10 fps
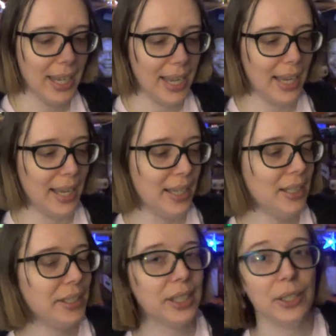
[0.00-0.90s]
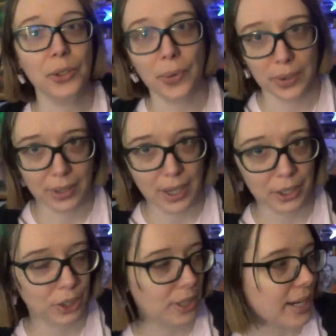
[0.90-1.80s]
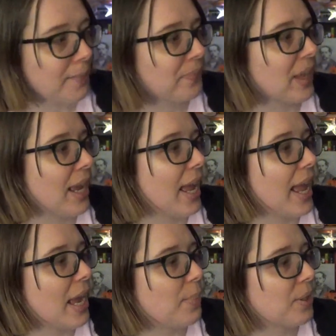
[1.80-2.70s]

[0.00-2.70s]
is North Country, A